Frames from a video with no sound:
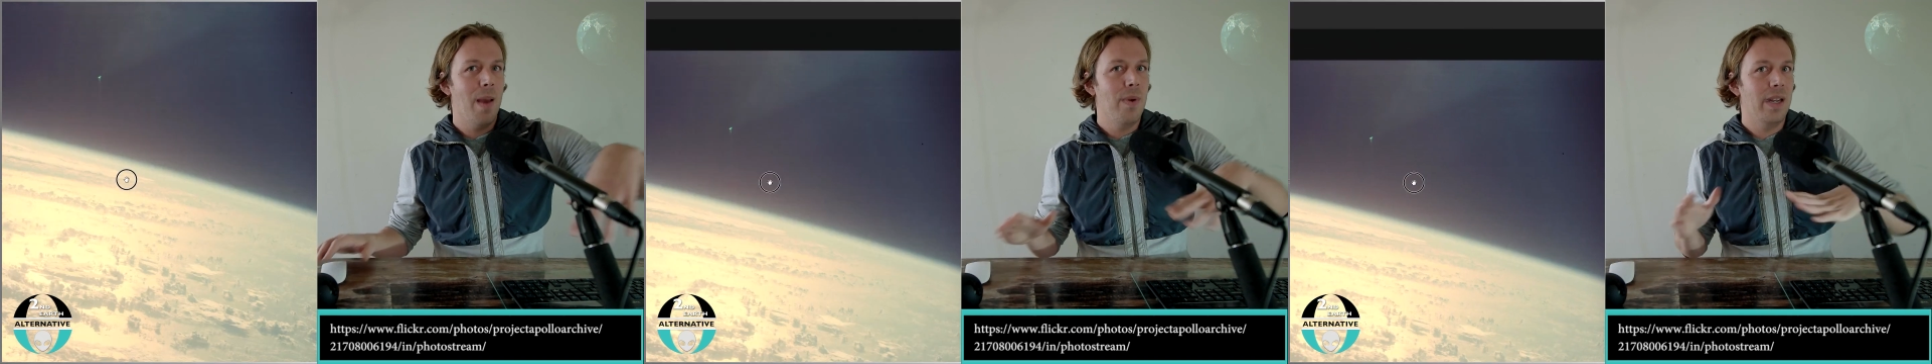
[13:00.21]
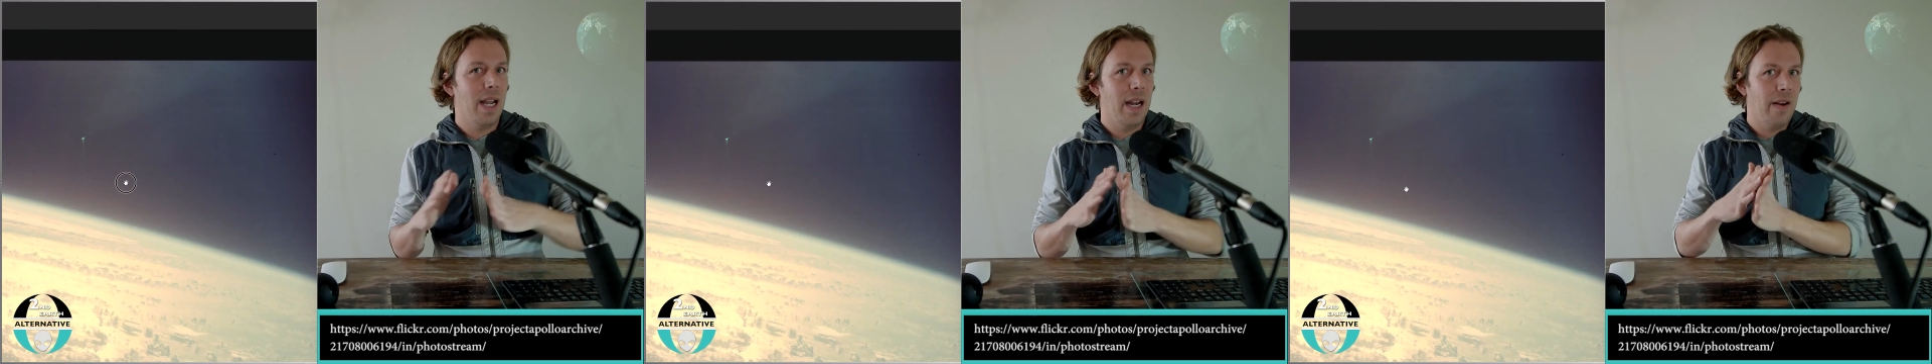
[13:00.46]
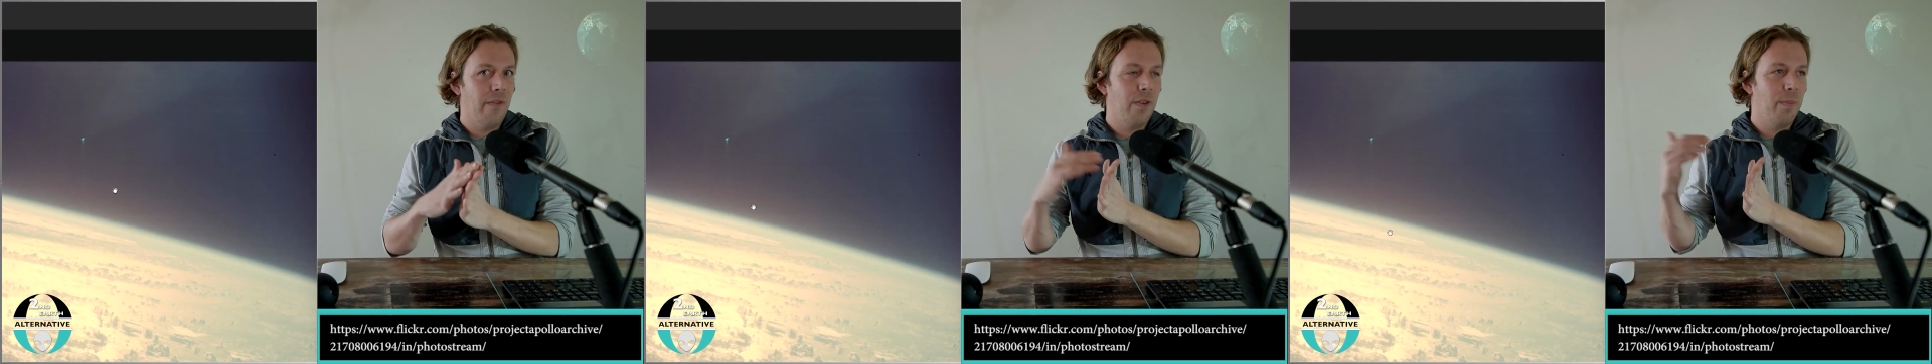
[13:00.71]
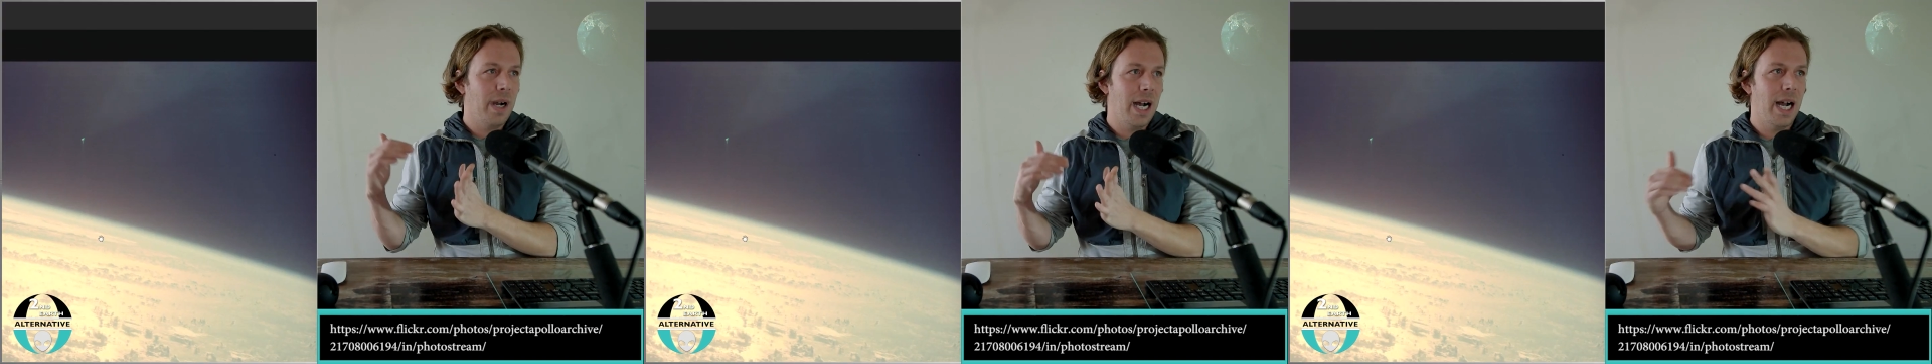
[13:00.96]
emanating
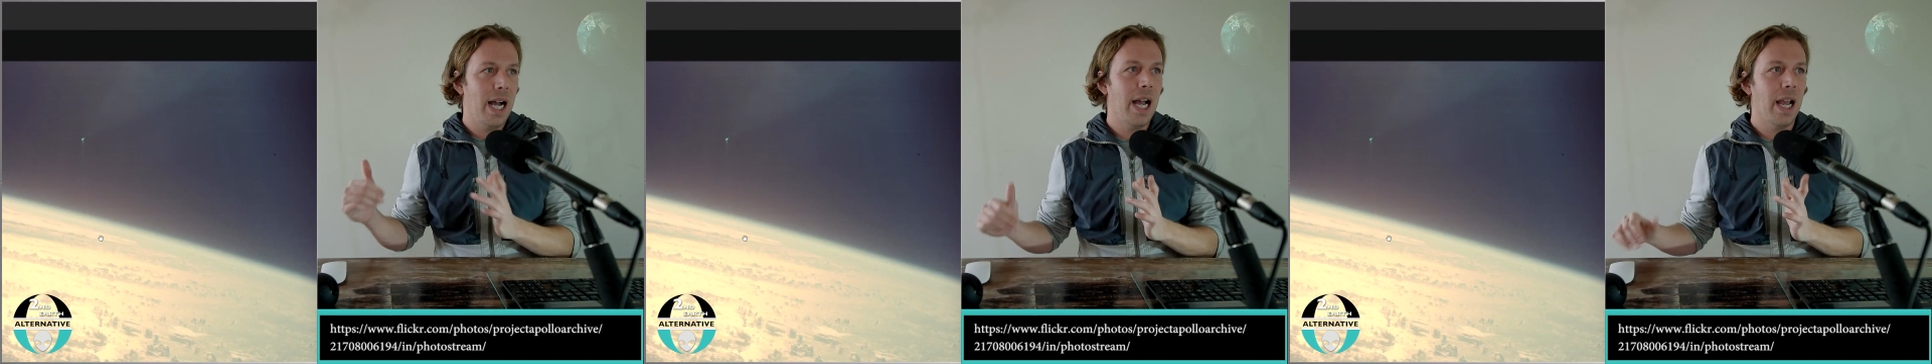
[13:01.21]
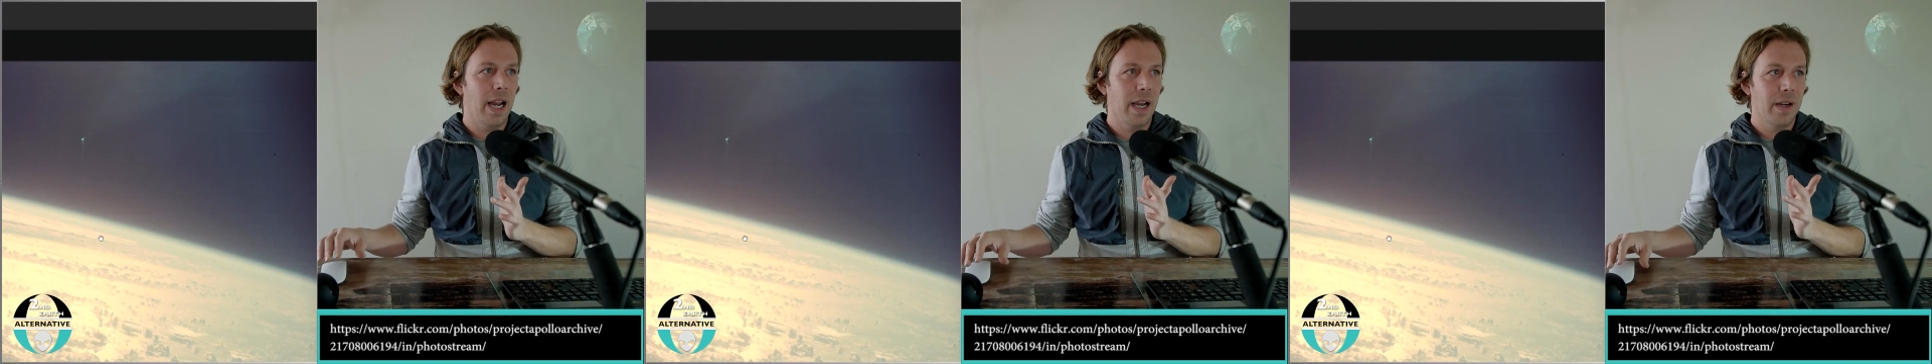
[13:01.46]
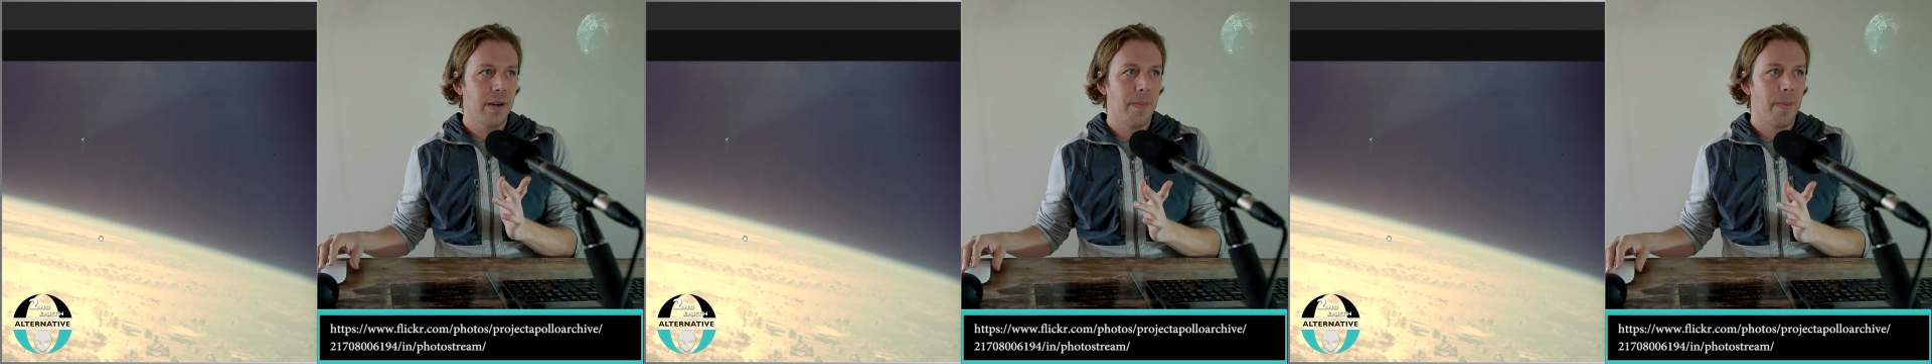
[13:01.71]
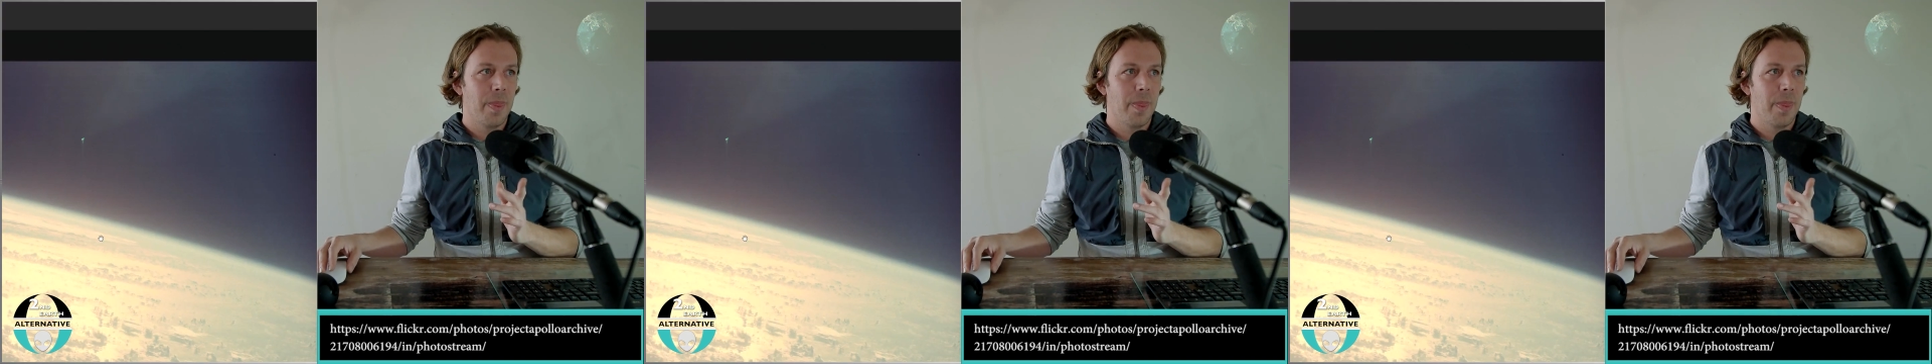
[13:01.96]
from behind,